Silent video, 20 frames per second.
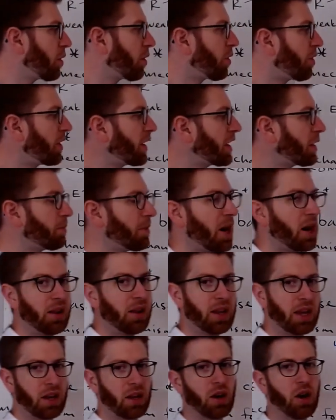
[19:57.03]
think about like
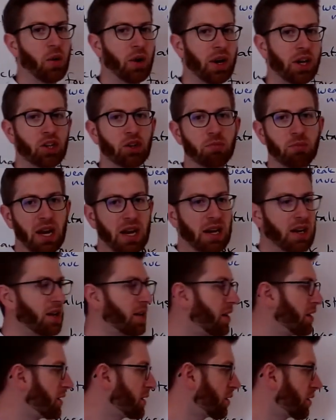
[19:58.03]
OH-
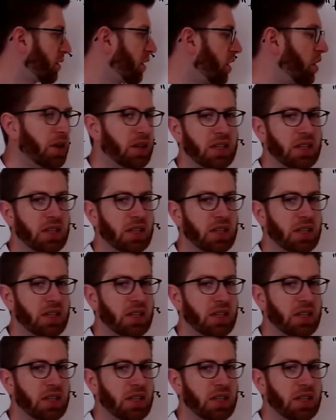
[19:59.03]
or OAT-